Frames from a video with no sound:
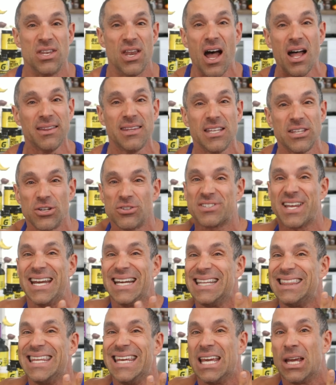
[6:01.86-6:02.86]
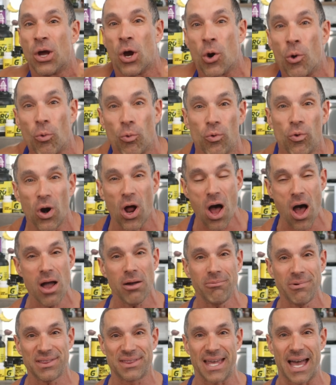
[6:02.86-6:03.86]
Not that there's anything
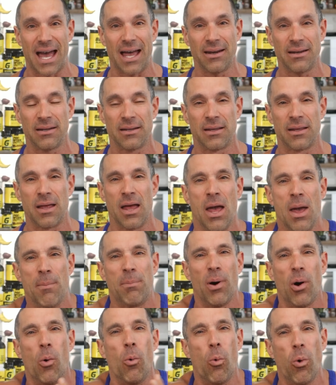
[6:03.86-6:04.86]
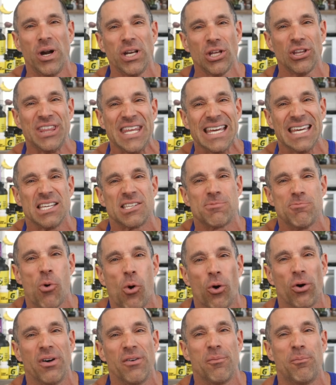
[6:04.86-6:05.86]
wrong with that, but what do you think is
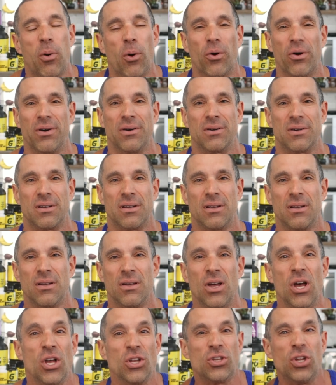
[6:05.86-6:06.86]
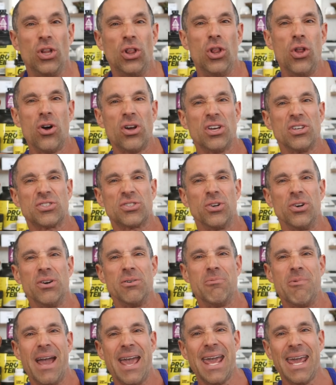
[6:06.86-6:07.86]
more important? To look a
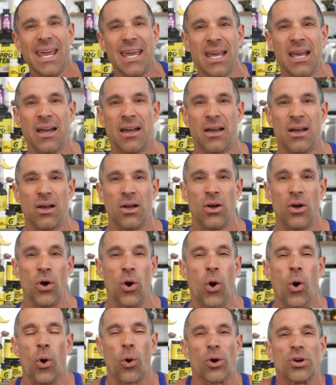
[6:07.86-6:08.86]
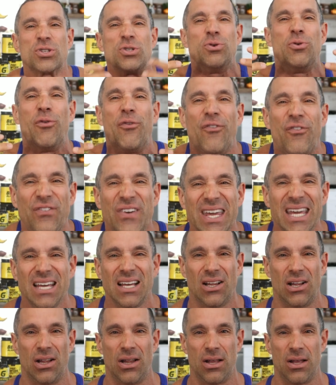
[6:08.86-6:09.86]
certain way or to
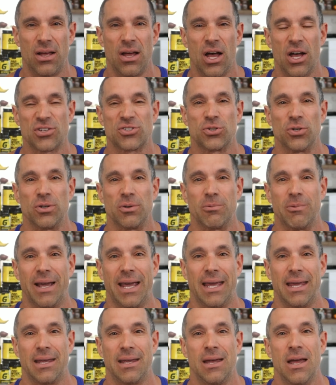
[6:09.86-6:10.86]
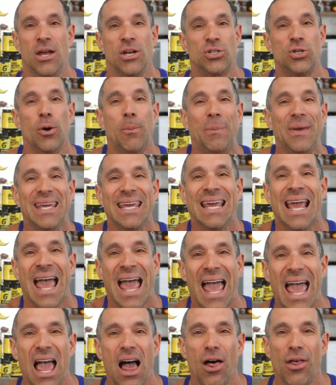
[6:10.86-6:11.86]
feel a certain way? To be
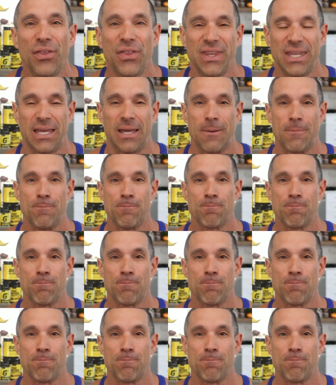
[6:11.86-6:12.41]
healthy?